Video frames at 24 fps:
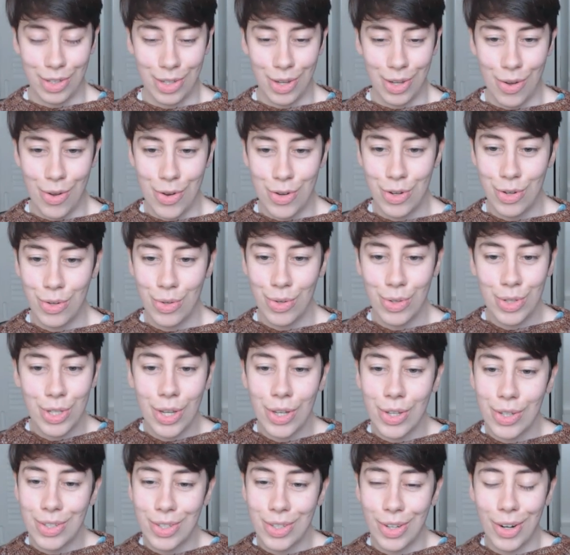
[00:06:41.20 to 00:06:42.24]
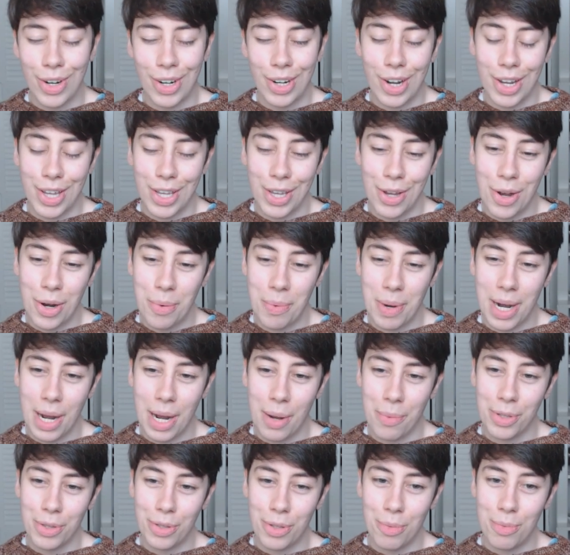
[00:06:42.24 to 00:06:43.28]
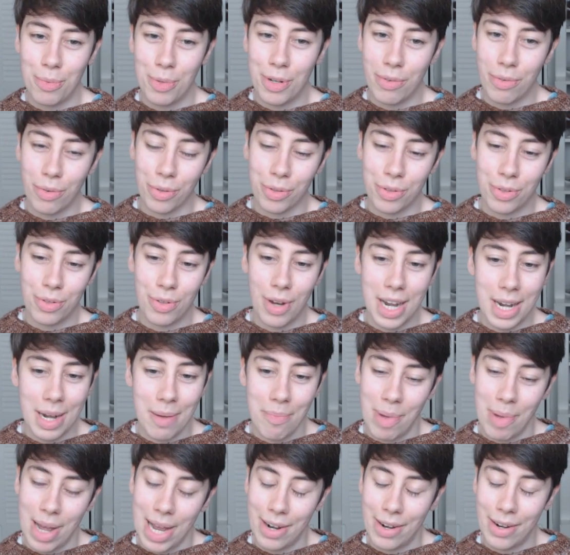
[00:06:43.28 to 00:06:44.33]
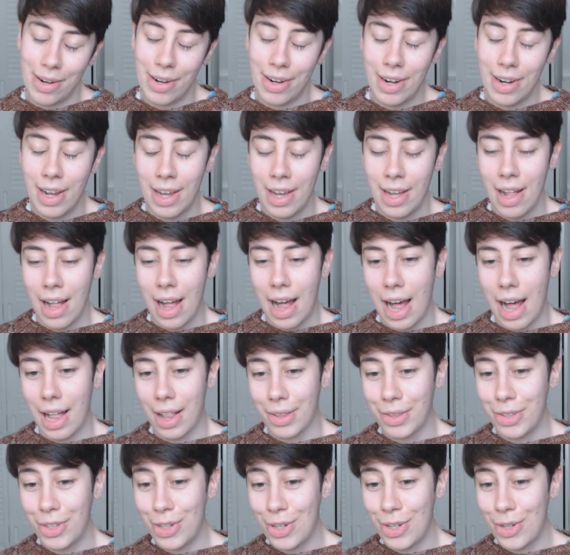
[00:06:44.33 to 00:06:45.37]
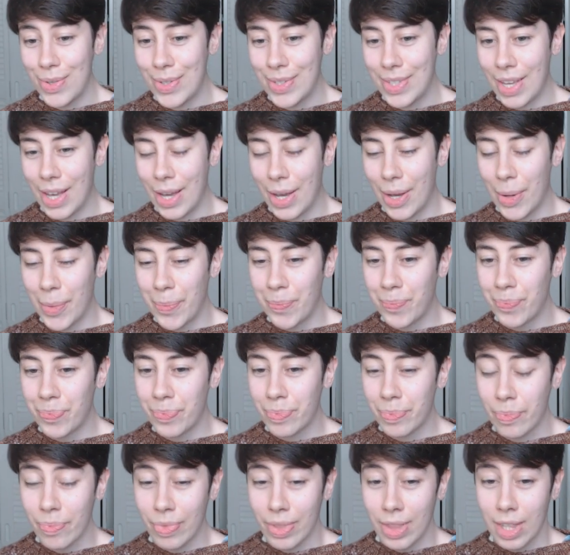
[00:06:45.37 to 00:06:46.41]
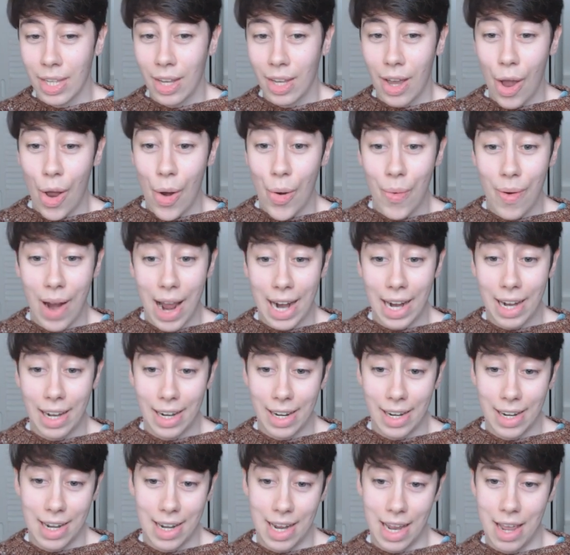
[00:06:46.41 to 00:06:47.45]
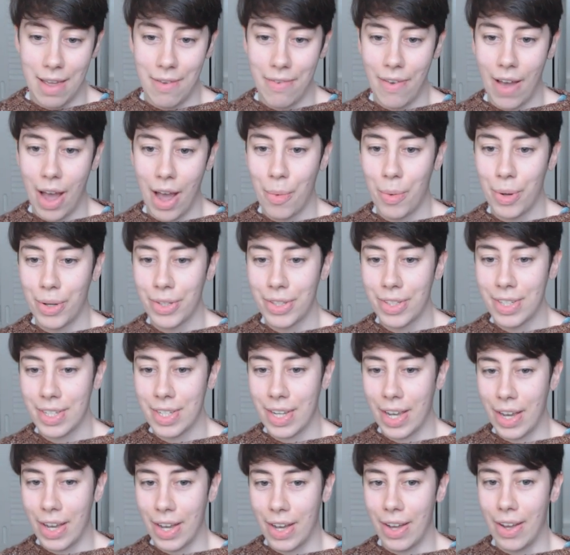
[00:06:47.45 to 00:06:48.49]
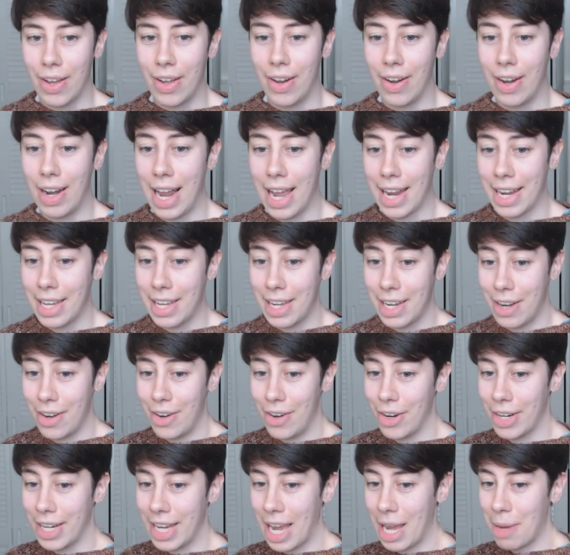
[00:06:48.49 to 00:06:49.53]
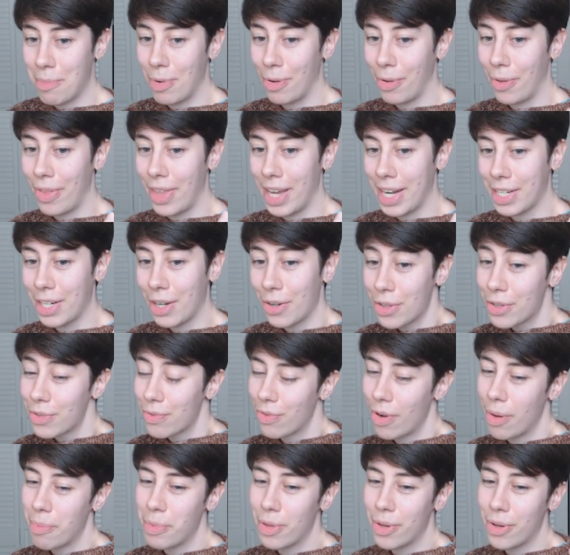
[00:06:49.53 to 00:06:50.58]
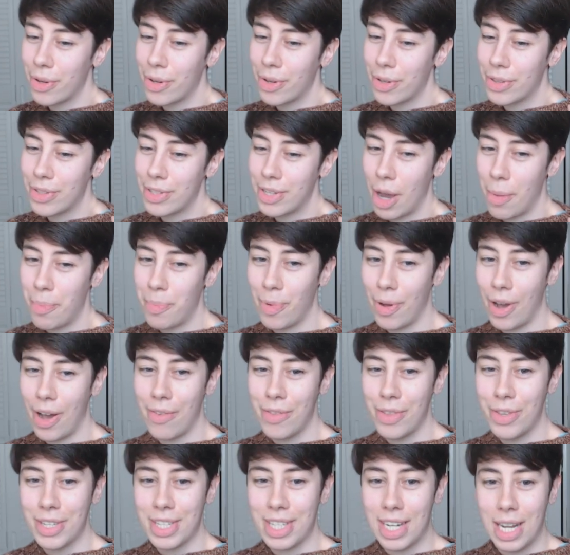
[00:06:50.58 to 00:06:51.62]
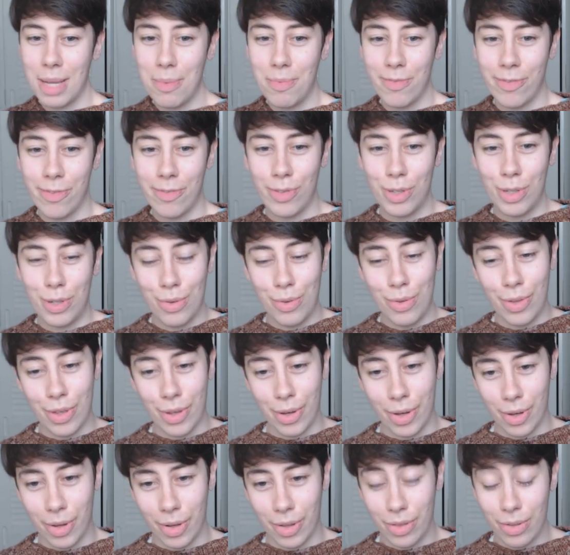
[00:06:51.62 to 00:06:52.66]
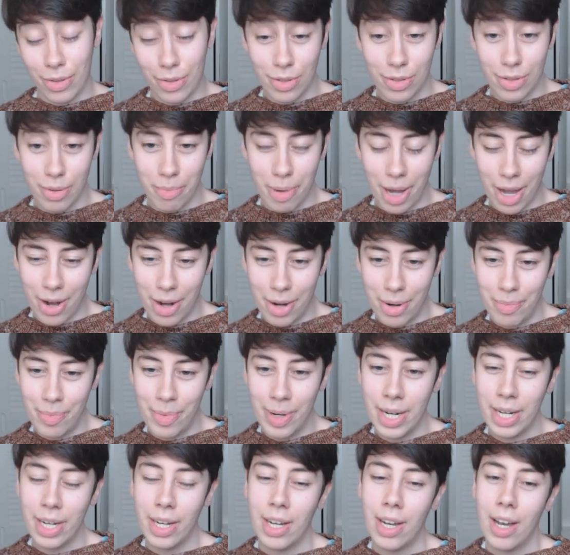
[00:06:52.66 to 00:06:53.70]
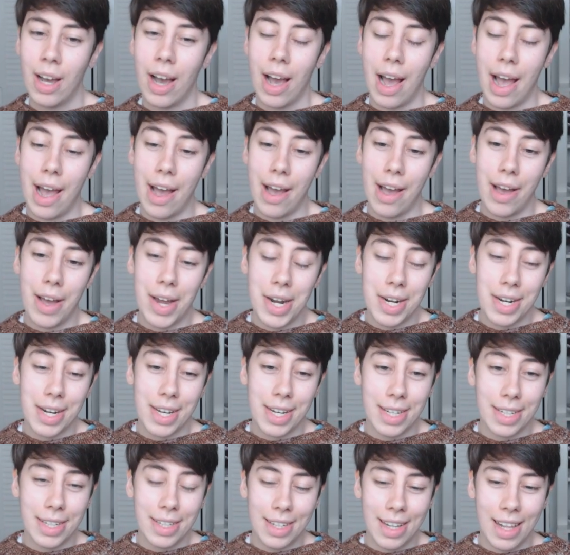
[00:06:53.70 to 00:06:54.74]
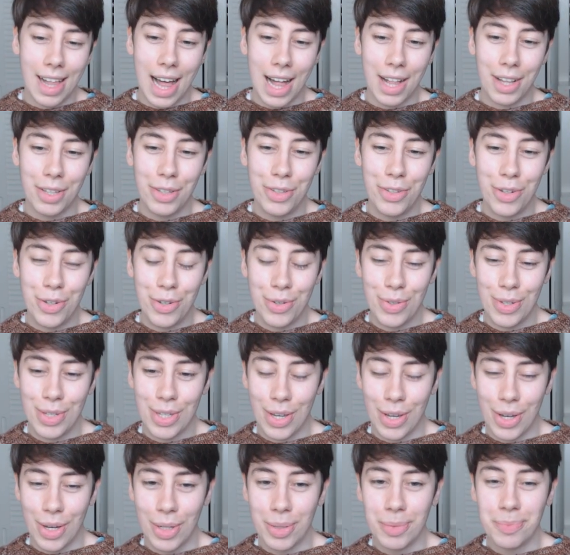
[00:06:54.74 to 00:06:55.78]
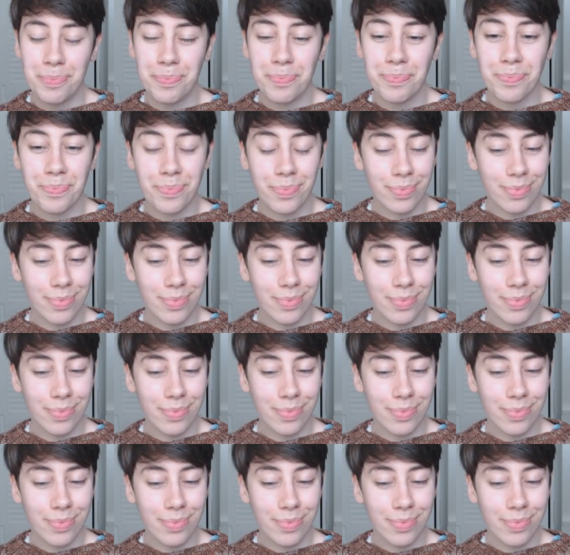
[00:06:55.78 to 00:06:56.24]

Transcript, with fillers: so choose a circular yoke when I want a beautiful stranded pattern. I'll choose a raglan if I want, like here, a cable that goes from the top of the sleeve to the bottom. And I'll choose a